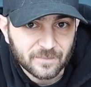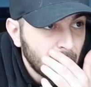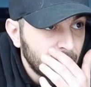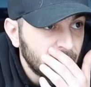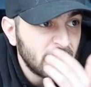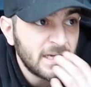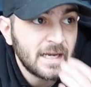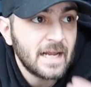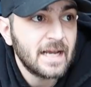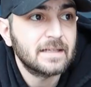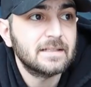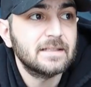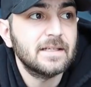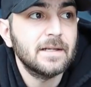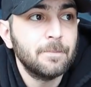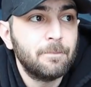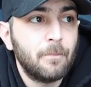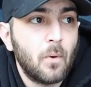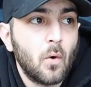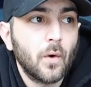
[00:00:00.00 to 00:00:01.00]
Now, the next
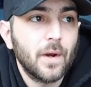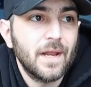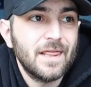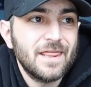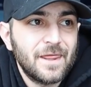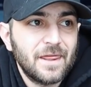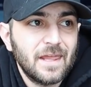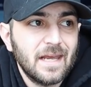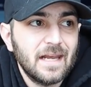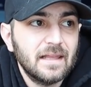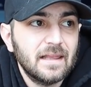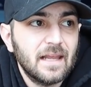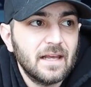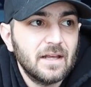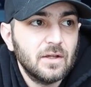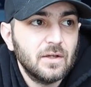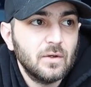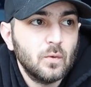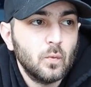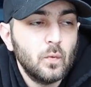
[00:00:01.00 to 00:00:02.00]
important thing that